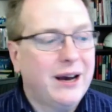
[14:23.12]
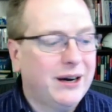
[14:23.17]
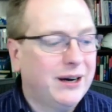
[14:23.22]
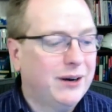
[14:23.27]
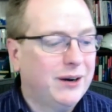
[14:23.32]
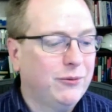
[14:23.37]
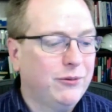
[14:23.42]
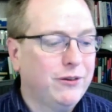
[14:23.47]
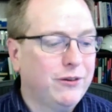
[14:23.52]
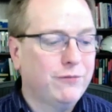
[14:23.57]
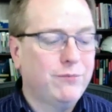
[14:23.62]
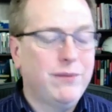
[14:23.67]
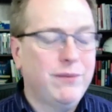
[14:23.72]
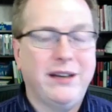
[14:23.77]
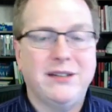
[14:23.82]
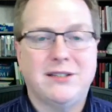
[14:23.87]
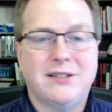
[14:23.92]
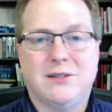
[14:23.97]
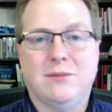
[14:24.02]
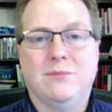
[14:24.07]
we've
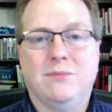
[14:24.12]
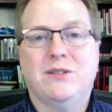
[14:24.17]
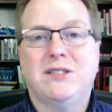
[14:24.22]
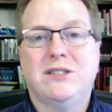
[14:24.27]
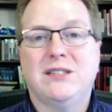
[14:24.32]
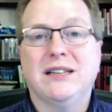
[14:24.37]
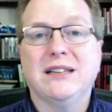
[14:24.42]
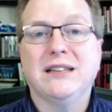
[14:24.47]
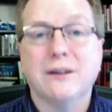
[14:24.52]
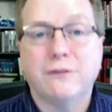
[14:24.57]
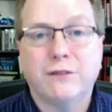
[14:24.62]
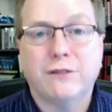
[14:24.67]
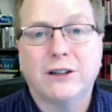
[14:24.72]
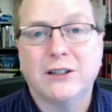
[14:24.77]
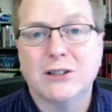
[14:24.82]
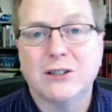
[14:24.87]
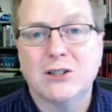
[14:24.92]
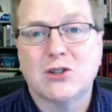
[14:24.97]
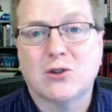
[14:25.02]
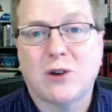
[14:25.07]
made some
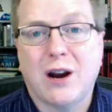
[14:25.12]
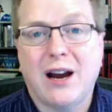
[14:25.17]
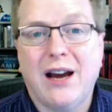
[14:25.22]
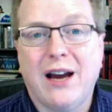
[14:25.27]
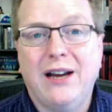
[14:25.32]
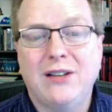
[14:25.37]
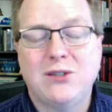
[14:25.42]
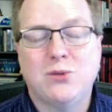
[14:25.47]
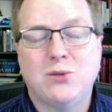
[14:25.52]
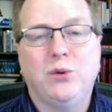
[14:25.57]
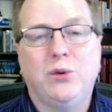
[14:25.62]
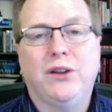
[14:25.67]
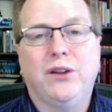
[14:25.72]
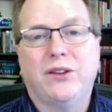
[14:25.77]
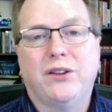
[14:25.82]
significant strides with